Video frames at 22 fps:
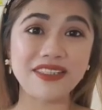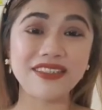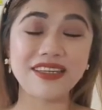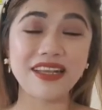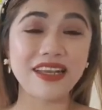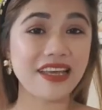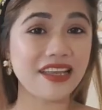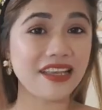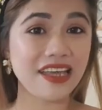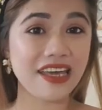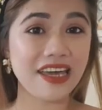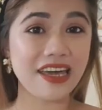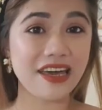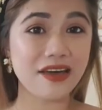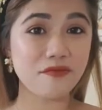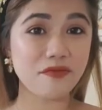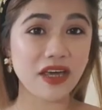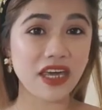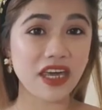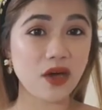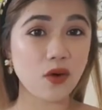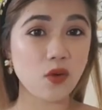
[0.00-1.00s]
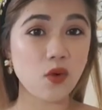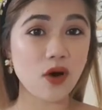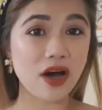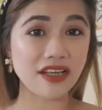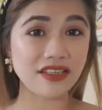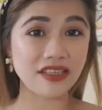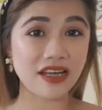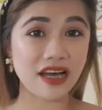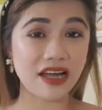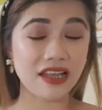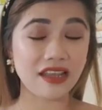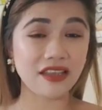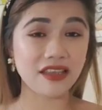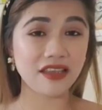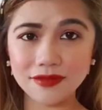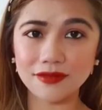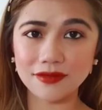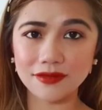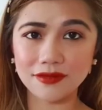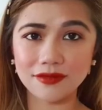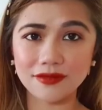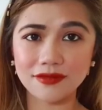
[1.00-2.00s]
minsan hindi yan maiiwasan.
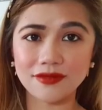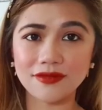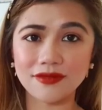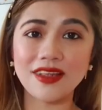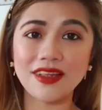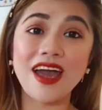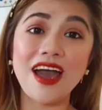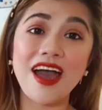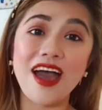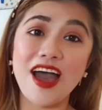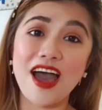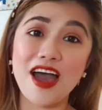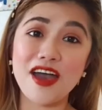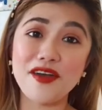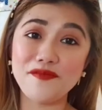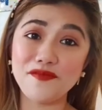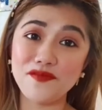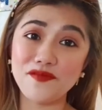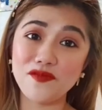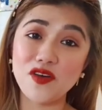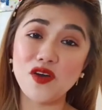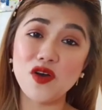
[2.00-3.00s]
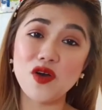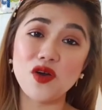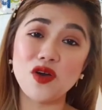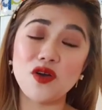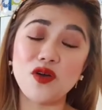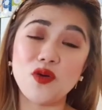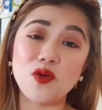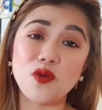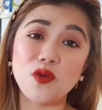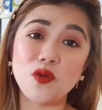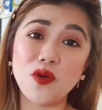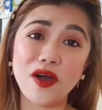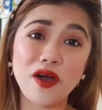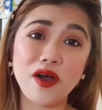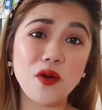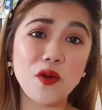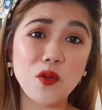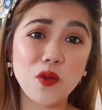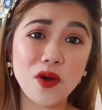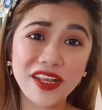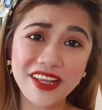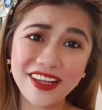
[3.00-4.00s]
I'm
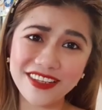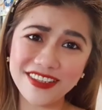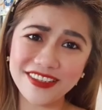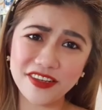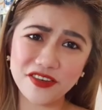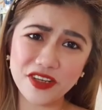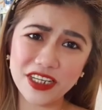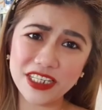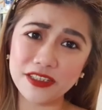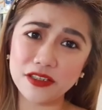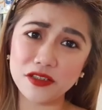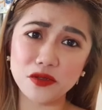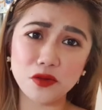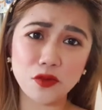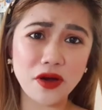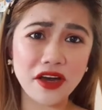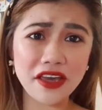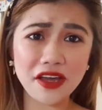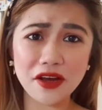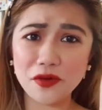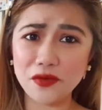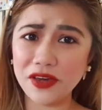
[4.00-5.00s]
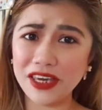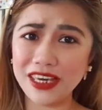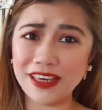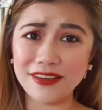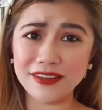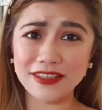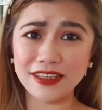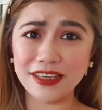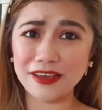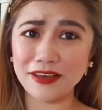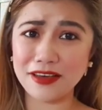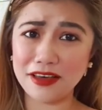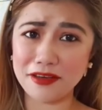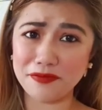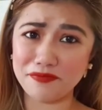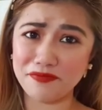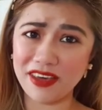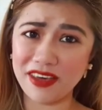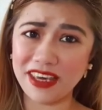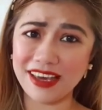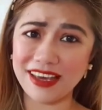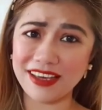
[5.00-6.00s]
What is the reason? Why are we using
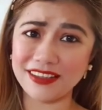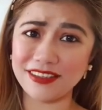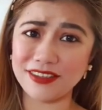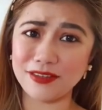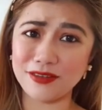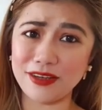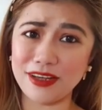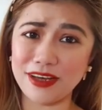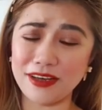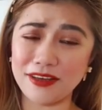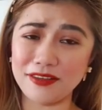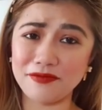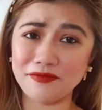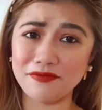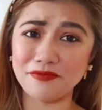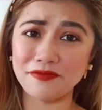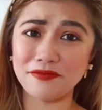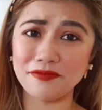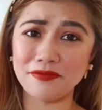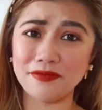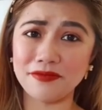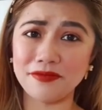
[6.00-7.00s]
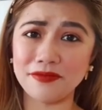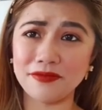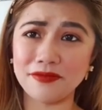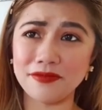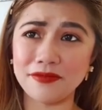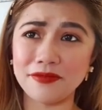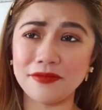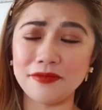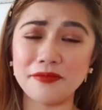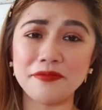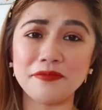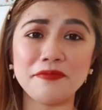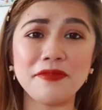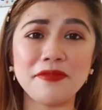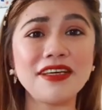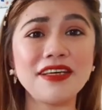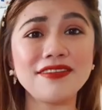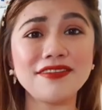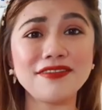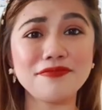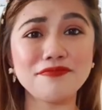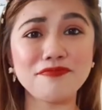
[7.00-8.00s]
baking soda?
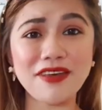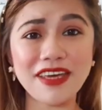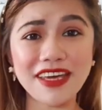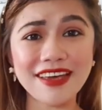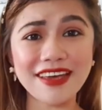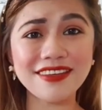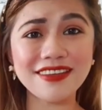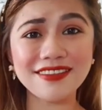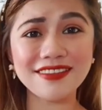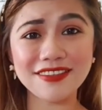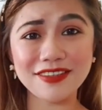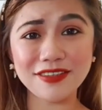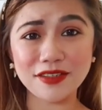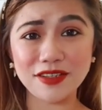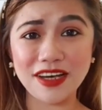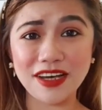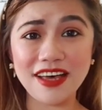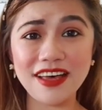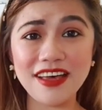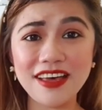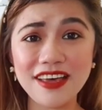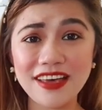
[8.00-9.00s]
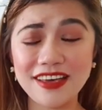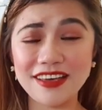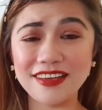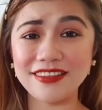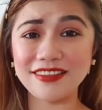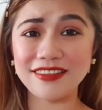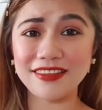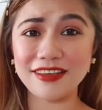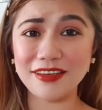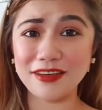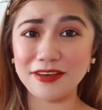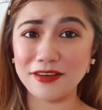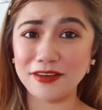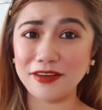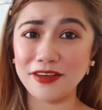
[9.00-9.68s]
Because baking soda is